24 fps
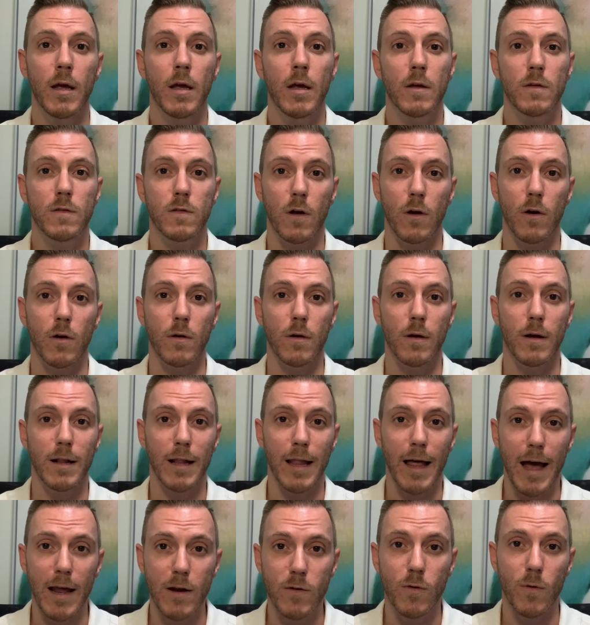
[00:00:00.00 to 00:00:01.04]
So
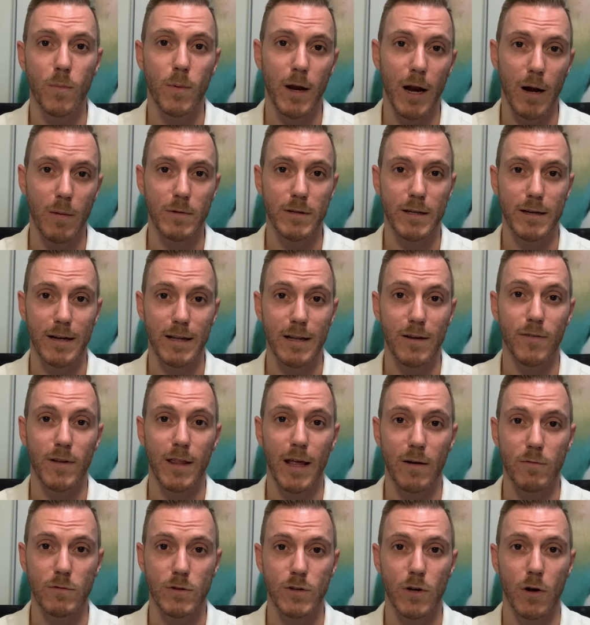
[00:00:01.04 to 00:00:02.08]
glad to have been able to deliver
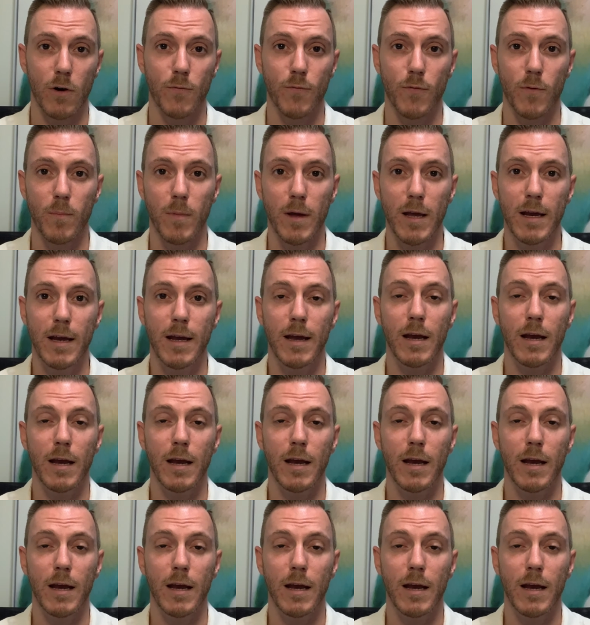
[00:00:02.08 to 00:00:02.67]
that result for Mick,